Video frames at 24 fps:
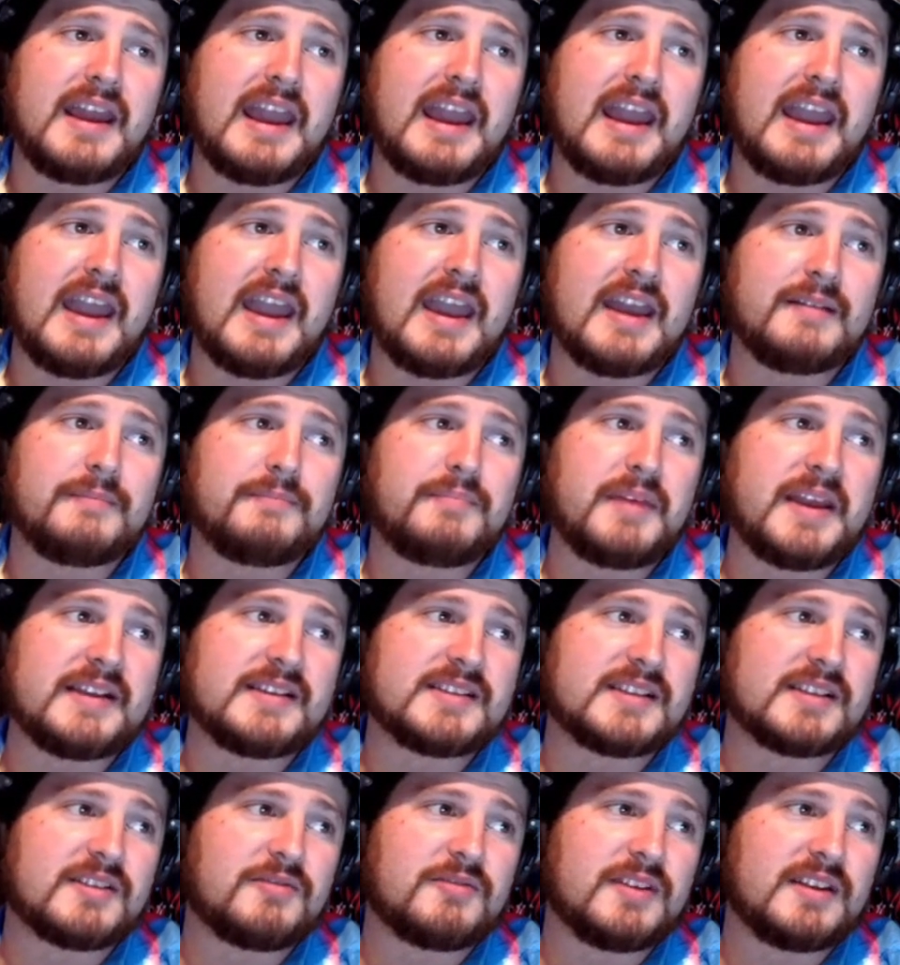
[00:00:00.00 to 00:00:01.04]
and
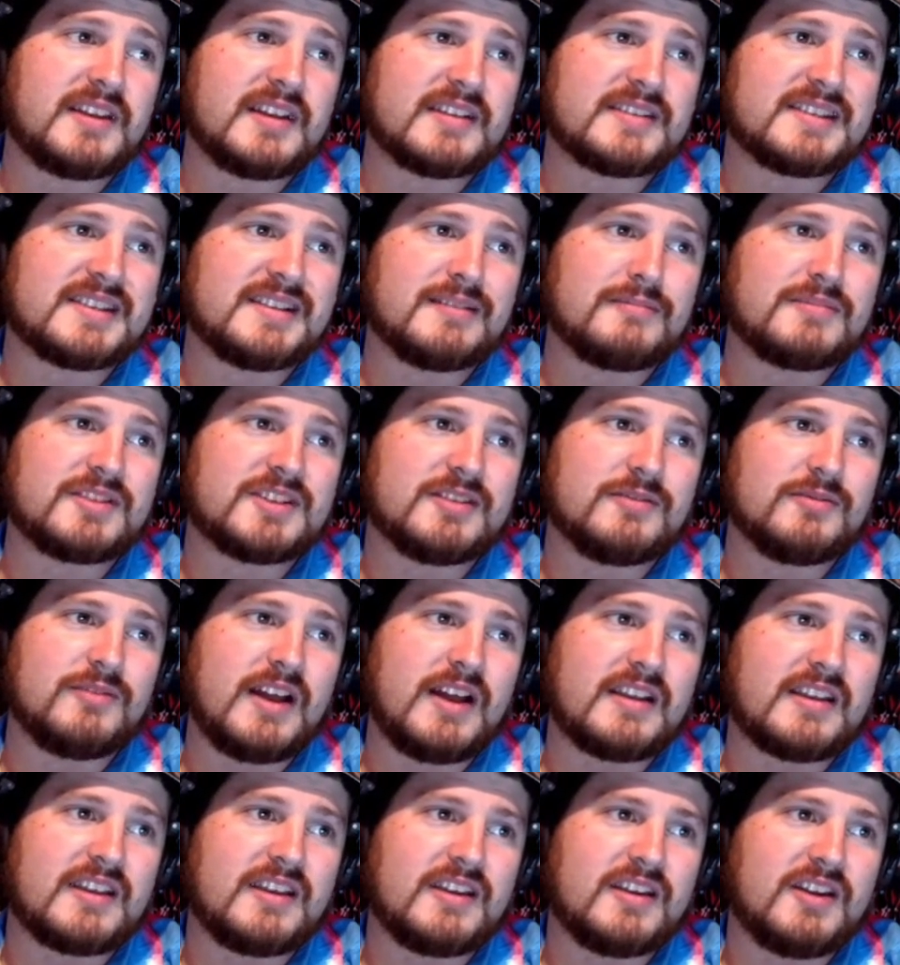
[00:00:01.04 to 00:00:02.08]
basically gets them to
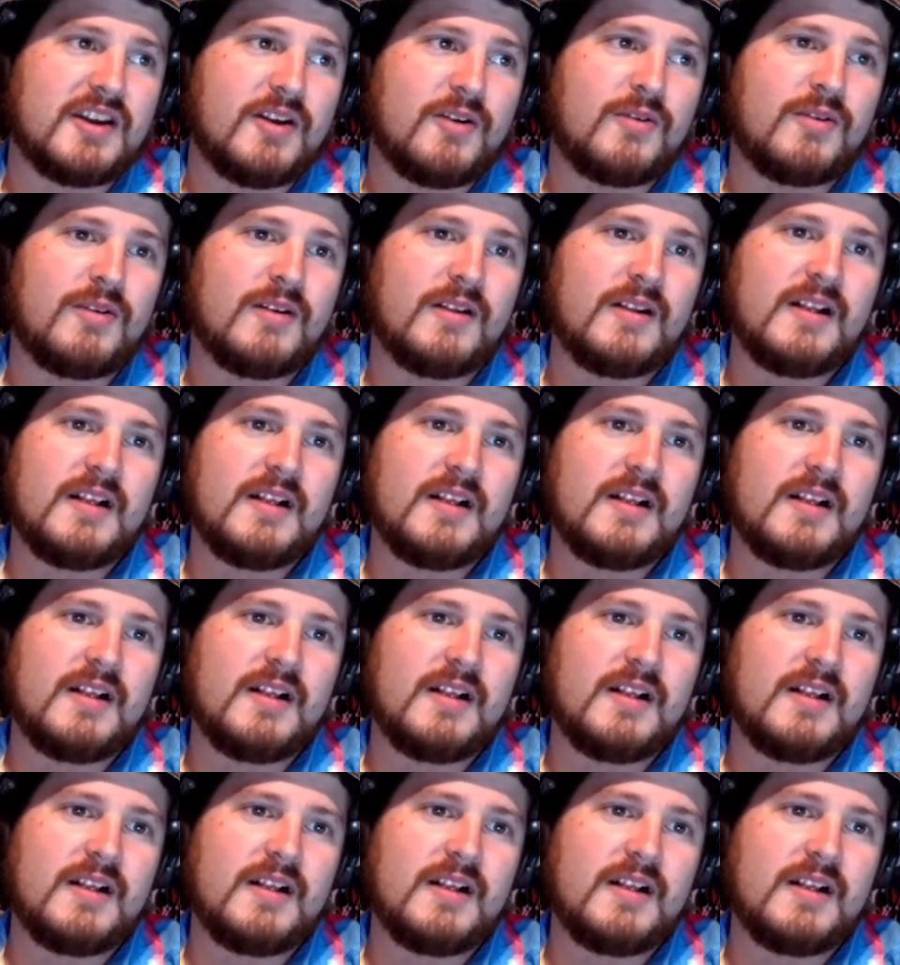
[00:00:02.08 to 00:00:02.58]
like, you know,